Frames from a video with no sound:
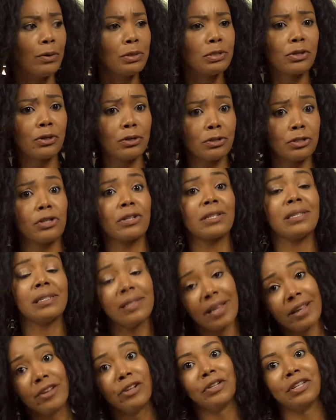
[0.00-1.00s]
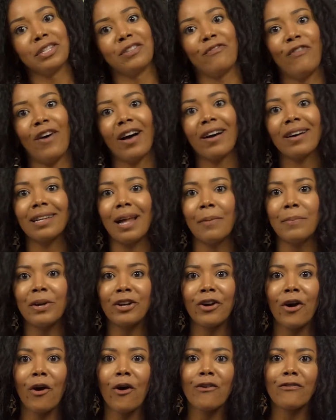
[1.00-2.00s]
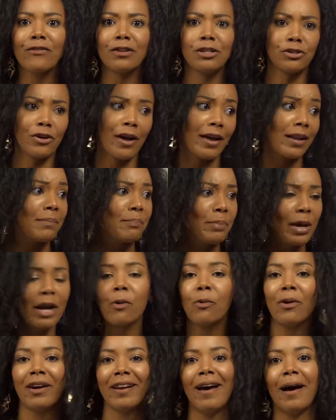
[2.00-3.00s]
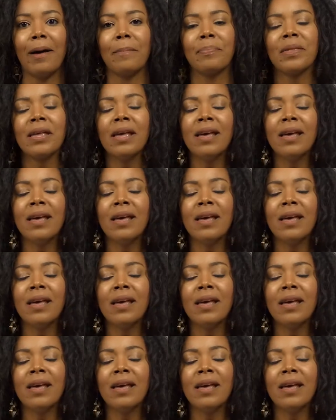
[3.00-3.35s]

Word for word: those girls look single as fuck, let me go over and try to pick one up.